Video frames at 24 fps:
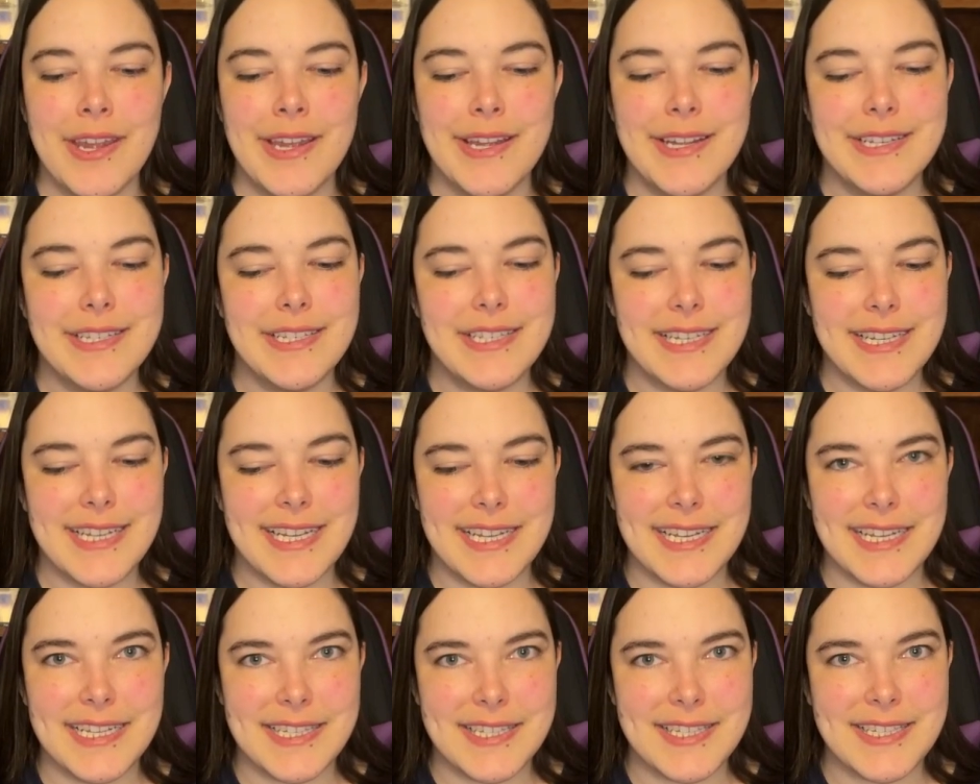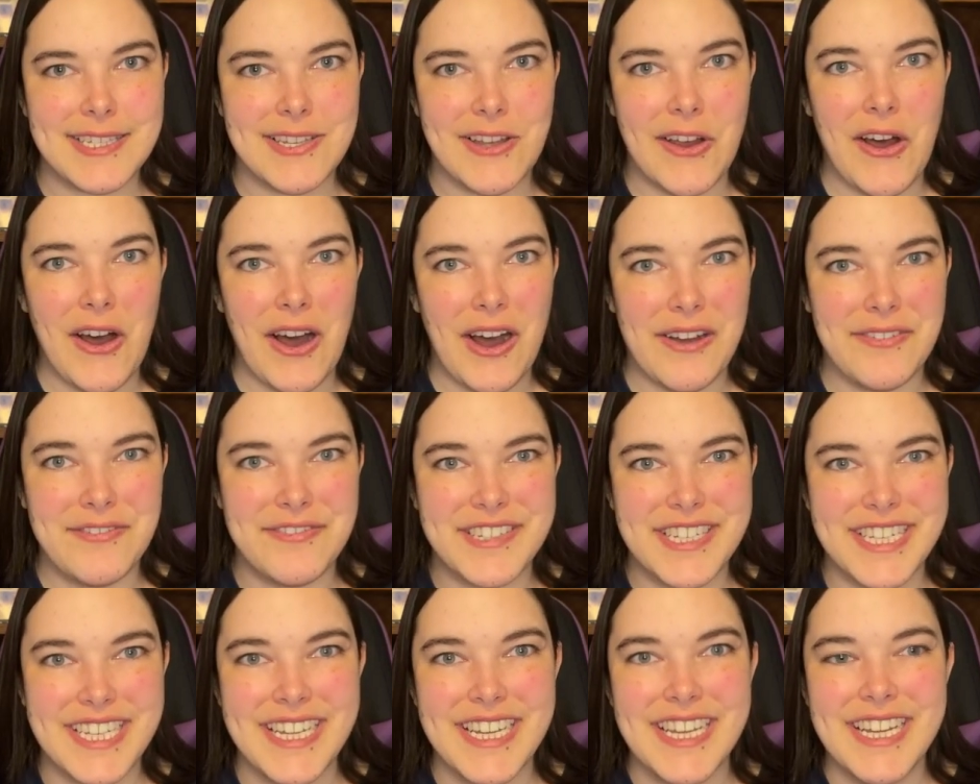to get it
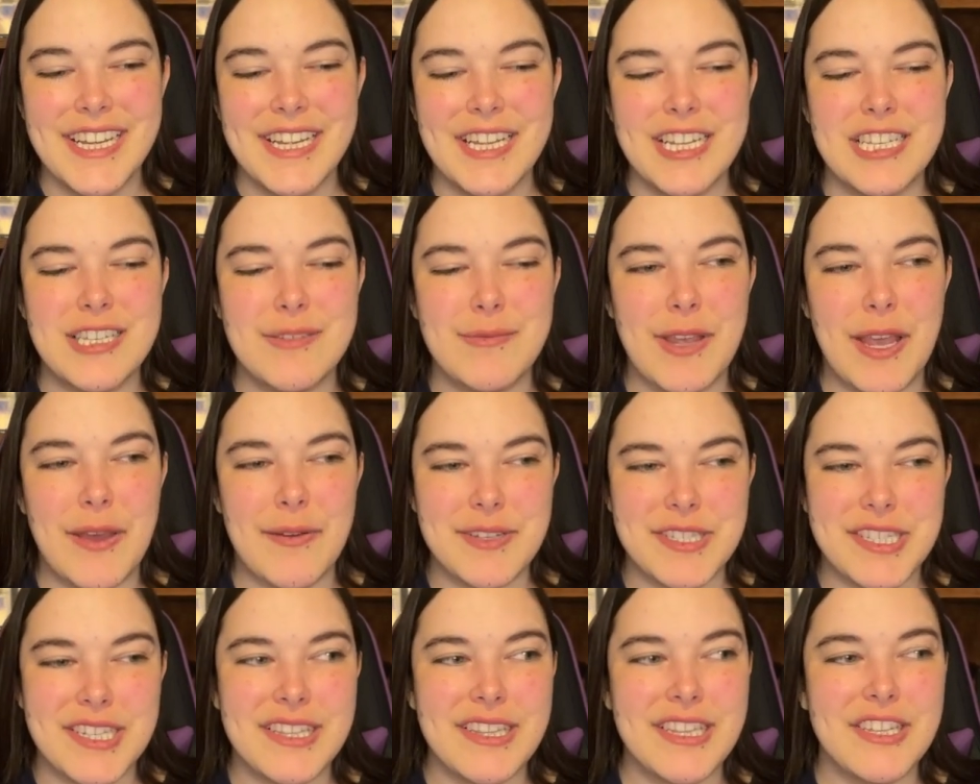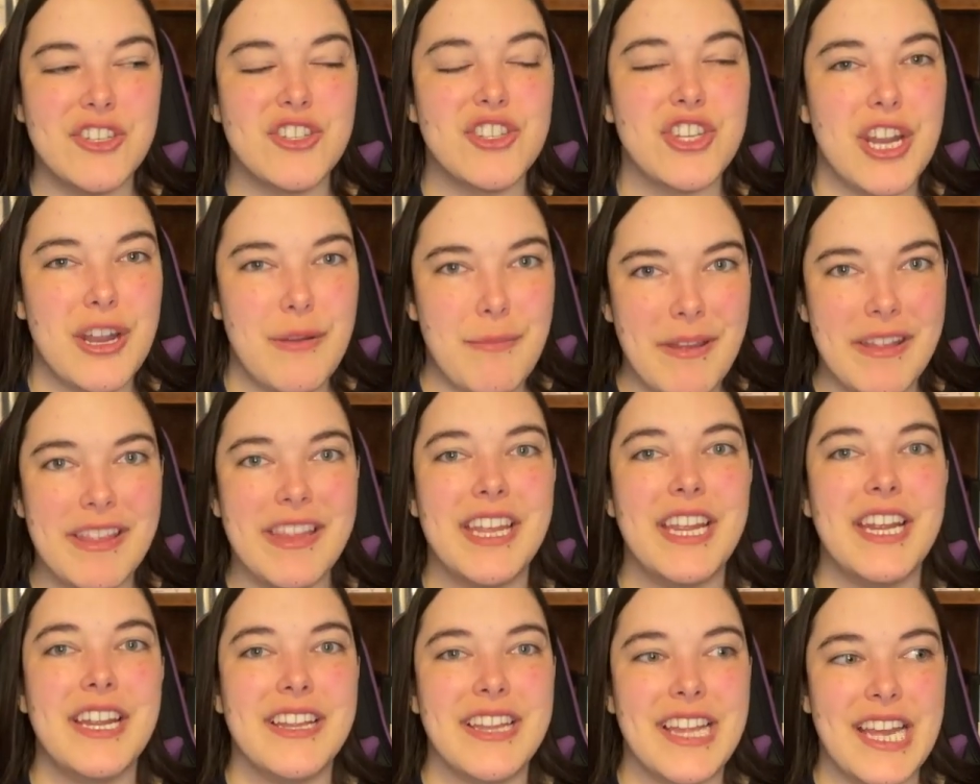soft, to be able to
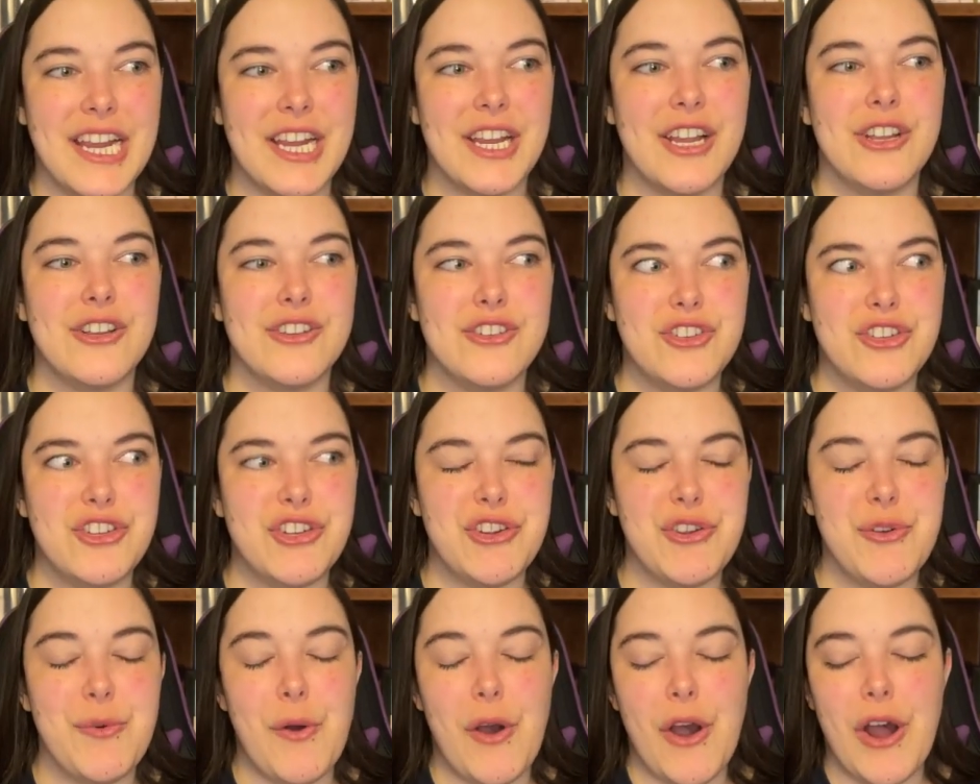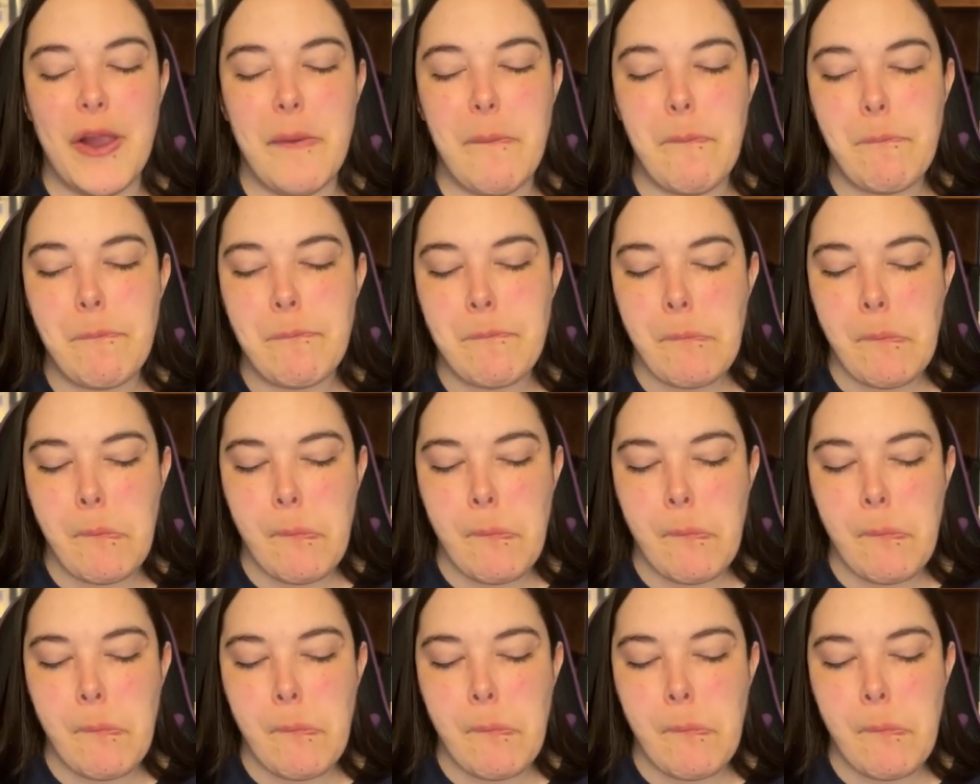legitimately like chew on.